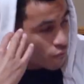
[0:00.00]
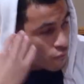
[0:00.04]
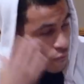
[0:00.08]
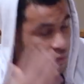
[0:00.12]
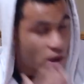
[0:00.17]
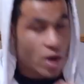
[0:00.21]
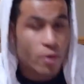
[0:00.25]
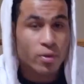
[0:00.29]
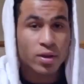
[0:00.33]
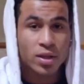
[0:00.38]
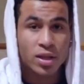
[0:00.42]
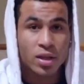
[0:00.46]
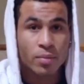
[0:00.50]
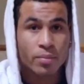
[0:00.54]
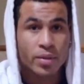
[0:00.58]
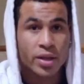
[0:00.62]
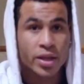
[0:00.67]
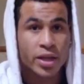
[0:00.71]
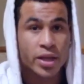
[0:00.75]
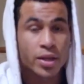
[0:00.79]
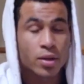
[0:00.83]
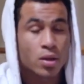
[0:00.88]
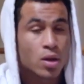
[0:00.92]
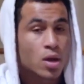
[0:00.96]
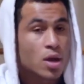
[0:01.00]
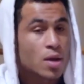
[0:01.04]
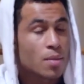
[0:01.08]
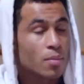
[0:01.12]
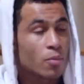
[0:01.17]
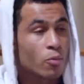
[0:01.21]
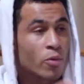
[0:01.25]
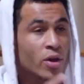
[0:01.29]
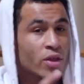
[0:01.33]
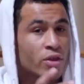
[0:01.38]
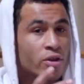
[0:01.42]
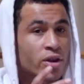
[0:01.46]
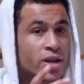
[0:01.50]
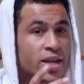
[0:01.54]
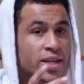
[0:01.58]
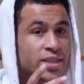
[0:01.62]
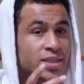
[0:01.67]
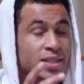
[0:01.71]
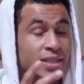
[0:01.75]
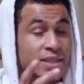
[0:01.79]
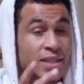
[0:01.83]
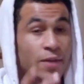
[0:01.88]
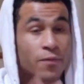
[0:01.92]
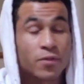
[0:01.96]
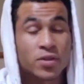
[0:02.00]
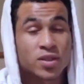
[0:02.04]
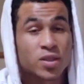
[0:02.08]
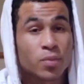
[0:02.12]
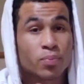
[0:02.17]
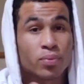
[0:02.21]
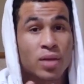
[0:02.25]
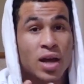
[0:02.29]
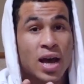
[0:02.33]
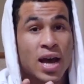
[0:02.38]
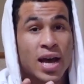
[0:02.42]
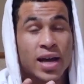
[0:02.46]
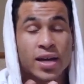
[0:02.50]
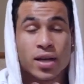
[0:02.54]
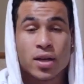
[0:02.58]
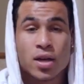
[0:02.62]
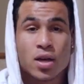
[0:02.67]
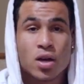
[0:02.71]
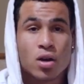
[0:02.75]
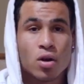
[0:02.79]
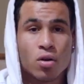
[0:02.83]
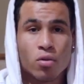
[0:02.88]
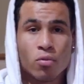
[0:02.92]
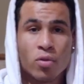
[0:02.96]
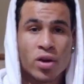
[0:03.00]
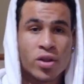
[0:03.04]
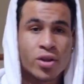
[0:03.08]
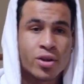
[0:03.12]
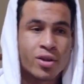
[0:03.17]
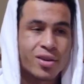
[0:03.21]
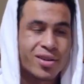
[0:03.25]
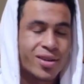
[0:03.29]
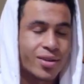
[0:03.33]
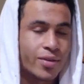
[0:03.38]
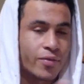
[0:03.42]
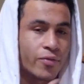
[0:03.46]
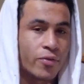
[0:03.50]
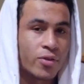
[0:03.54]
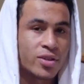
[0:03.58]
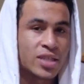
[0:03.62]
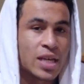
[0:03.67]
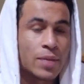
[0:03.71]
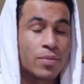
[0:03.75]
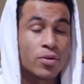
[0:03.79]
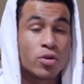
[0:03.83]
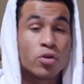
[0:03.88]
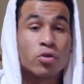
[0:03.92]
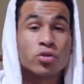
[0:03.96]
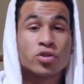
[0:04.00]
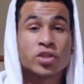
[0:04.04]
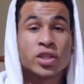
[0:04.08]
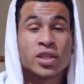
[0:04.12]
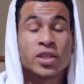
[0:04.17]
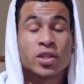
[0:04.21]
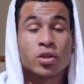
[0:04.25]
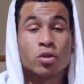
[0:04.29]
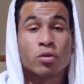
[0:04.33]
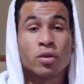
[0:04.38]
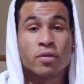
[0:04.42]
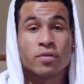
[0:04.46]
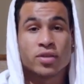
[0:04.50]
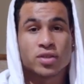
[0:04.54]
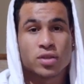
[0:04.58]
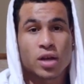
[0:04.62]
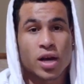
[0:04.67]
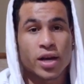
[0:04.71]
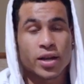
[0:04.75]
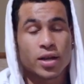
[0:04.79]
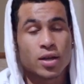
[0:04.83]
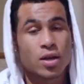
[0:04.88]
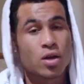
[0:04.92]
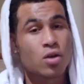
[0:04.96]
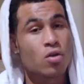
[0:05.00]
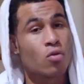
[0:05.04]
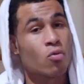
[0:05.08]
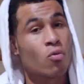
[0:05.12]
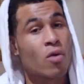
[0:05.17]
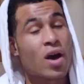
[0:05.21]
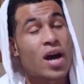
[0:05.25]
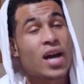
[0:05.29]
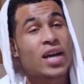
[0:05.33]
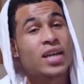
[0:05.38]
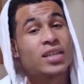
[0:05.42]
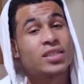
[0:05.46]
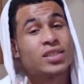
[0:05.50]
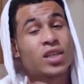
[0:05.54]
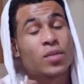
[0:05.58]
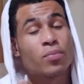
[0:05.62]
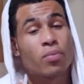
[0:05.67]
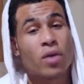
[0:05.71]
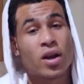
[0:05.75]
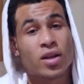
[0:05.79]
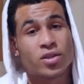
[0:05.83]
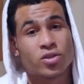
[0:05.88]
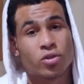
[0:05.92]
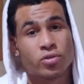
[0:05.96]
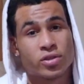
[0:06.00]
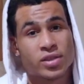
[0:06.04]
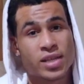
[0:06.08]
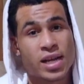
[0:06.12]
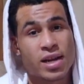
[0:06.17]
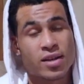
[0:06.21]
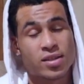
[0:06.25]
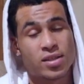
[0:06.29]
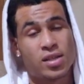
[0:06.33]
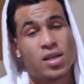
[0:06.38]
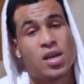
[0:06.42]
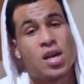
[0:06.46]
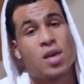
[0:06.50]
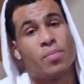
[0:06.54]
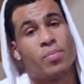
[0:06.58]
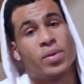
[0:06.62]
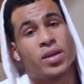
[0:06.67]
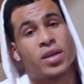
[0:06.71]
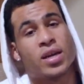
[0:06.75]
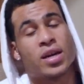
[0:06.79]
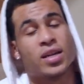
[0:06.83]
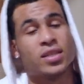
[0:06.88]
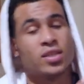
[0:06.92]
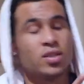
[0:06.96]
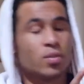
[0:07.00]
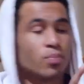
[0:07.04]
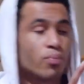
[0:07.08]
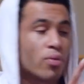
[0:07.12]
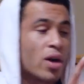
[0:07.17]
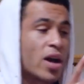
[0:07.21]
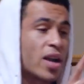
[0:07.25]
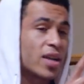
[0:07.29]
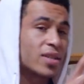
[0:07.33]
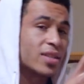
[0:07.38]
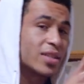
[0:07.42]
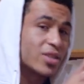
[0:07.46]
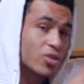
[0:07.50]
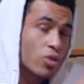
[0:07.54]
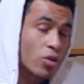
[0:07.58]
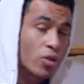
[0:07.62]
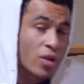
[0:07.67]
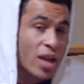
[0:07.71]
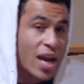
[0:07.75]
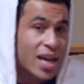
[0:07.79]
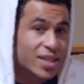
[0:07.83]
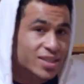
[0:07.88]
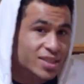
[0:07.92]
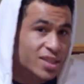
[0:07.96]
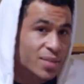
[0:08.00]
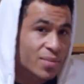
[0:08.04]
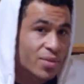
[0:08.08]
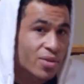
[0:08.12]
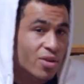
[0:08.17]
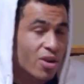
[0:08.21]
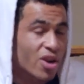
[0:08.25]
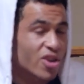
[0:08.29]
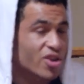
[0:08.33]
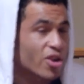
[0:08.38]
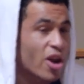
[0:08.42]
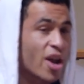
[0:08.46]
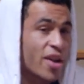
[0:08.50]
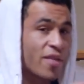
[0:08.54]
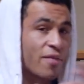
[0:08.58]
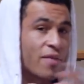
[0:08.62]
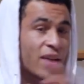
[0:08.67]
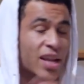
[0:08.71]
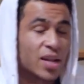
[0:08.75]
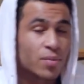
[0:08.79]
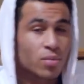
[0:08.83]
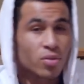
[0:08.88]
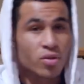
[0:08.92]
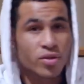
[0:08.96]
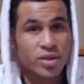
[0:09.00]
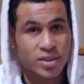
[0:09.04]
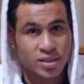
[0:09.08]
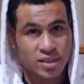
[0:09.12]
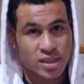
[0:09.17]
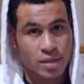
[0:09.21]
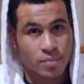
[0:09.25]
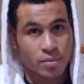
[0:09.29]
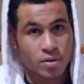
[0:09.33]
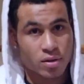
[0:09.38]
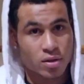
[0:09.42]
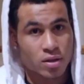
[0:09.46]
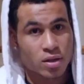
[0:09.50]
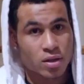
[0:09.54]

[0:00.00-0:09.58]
very limited, whether it's a different supply, whether, for example, Gucci and Louis Vuitton. Why is their product so scarce? Because the products they sold last summer are not available this summer.